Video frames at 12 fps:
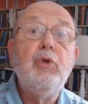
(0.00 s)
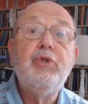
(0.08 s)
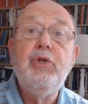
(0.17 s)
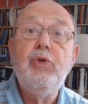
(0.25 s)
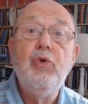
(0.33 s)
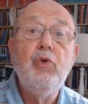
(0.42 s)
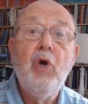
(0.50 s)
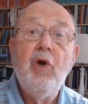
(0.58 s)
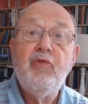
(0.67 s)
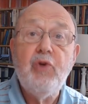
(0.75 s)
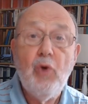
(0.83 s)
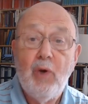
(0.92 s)
to you
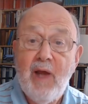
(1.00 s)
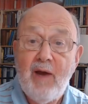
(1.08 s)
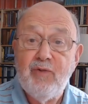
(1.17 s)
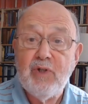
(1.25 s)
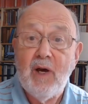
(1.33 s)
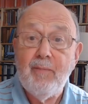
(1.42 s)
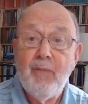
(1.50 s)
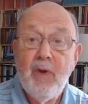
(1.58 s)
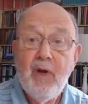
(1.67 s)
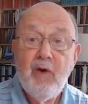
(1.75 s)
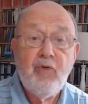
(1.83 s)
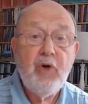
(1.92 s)
for your lifetime,
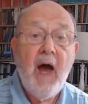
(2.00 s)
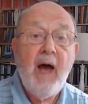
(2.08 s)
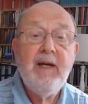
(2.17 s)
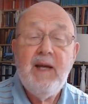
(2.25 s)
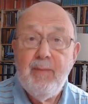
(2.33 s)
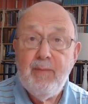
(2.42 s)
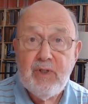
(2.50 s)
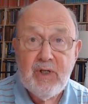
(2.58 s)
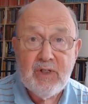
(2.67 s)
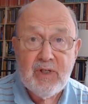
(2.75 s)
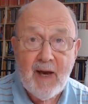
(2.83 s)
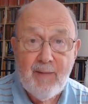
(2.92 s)
for an
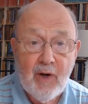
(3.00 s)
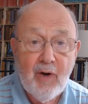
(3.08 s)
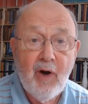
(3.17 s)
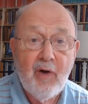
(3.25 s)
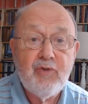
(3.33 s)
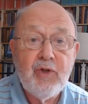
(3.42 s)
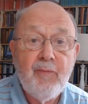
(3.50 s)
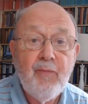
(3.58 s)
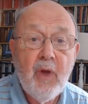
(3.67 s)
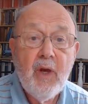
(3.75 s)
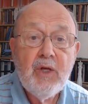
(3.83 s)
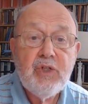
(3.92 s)
unlimited time thereafter.
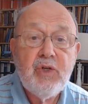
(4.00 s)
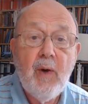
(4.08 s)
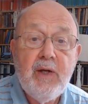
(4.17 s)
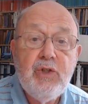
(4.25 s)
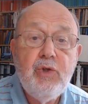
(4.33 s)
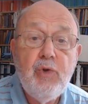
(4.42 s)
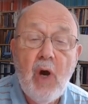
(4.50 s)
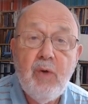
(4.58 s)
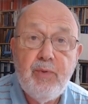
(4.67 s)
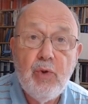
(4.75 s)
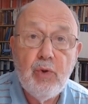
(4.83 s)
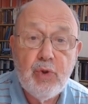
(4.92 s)
So I do
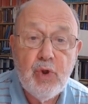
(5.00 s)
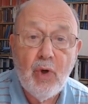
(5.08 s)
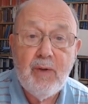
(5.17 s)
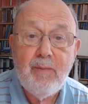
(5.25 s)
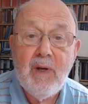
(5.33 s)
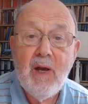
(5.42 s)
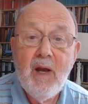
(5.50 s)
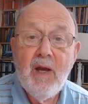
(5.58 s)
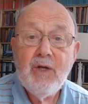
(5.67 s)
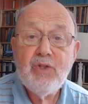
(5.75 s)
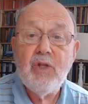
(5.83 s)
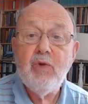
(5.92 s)
hope you'll join me
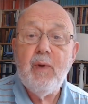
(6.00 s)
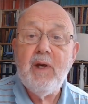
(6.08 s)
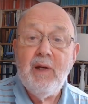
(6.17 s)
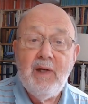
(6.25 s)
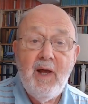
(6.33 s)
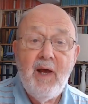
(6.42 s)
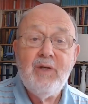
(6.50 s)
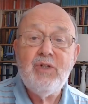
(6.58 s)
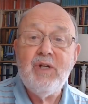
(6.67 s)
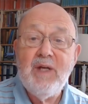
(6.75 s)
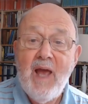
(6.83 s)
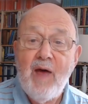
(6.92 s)
so that we can learn
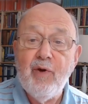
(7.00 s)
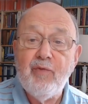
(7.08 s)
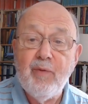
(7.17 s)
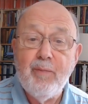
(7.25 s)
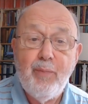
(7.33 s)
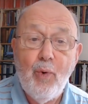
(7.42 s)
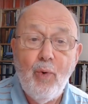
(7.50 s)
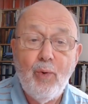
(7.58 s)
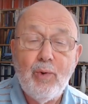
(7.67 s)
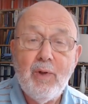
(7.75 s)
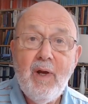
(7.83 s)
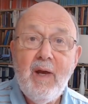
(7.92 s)
together from
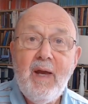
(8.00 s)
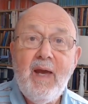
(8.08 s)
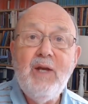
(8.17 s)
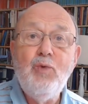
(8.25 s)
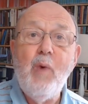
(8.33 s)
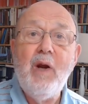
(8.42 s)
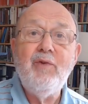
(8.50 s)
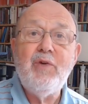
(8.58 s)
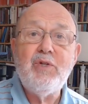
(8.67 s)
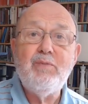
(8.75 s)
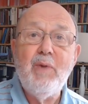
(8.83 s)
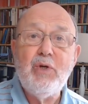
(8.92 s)
Paul in one of
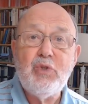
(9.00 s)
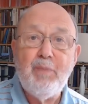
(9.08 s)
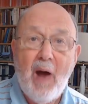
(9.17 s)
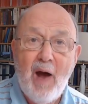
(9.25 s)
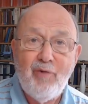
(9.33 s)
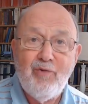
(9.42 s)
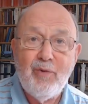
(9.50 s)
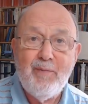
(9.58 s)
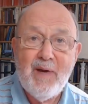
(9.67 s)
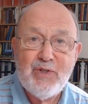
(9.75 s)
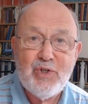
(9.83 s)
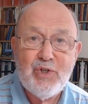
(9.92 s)
his most powerful
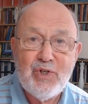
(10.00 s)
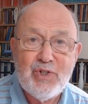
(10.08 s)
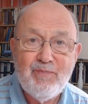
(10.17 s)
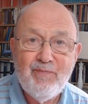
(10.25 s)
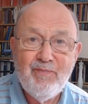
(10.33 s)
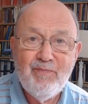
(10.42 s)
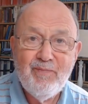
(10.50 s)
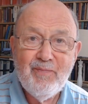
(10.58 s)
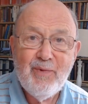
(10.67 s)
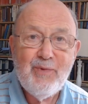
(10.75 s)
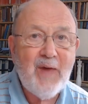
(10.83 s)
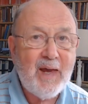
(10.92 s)
messages.
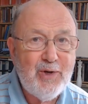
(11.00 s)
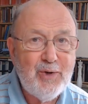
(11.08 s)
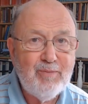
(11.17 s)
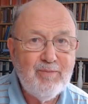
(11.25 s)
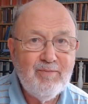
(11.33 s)
Thank you.